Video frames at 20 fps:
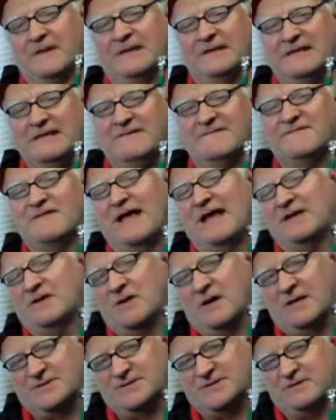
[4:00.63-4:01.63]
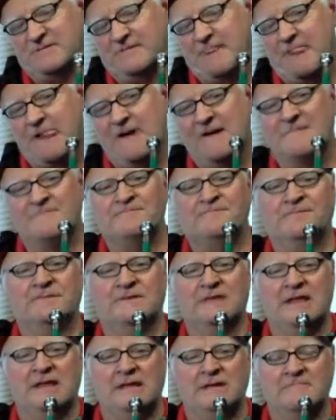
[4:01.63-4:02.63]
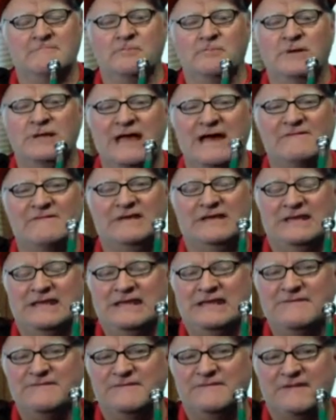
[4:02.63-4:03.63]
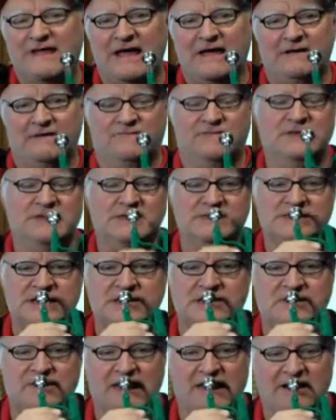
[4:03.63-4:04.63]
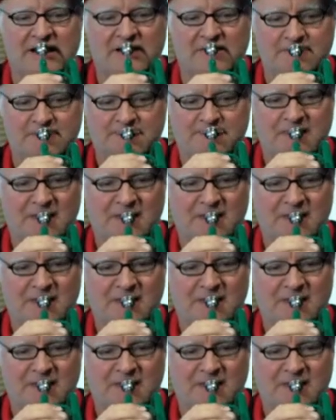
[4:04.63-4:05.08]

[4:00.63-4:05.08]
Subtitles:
E flat concert. Then we have an E flat. If we continue that up,